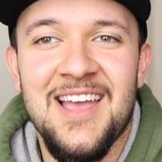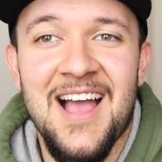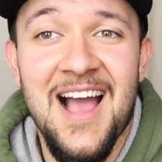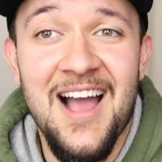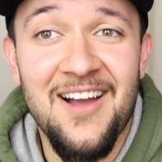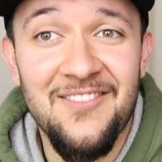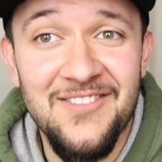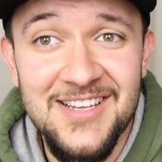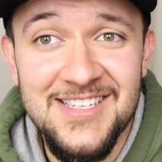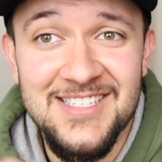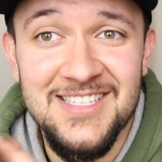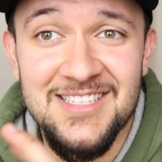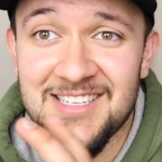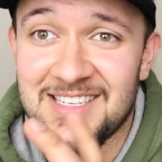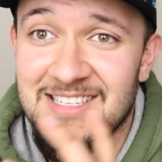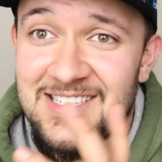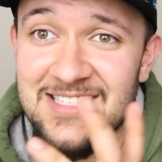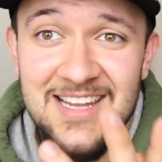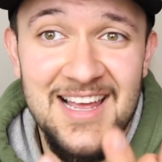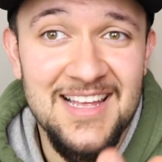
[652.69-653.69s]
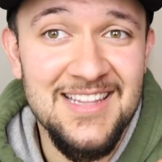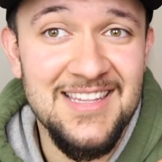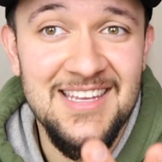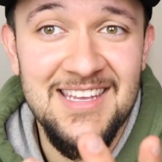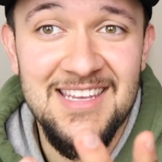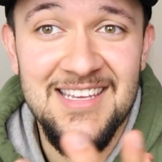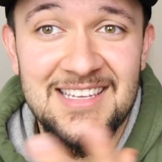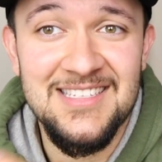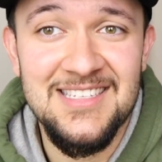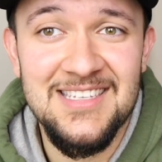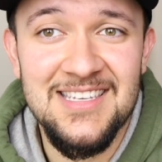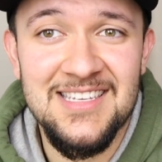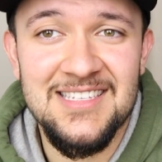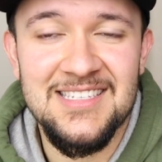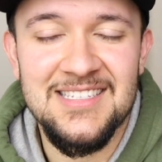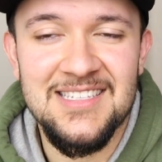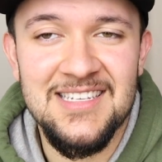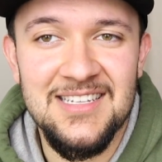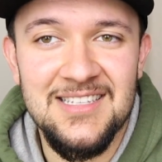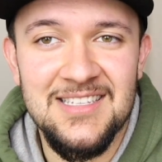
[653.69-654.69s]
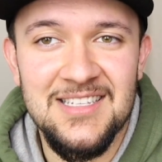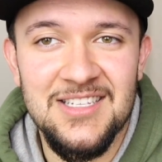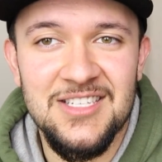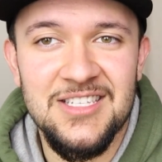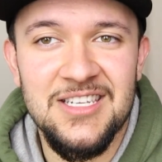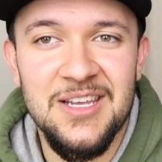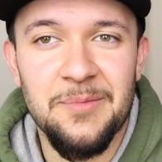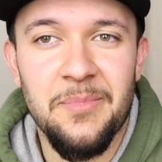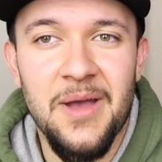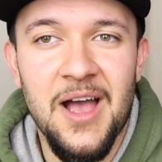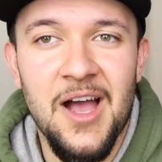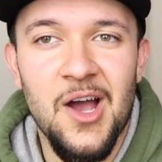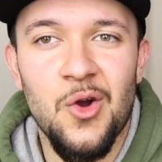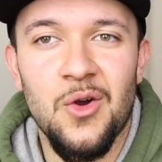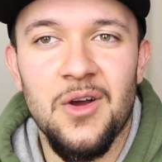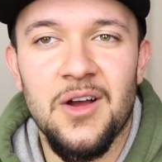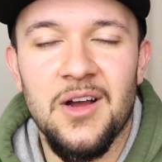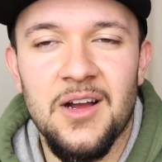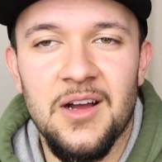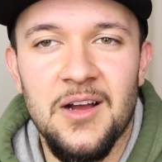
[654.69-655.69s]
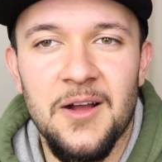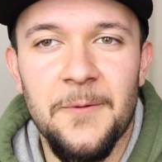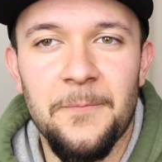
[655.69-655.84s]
Obviously, it's not the easiest thing to ship out.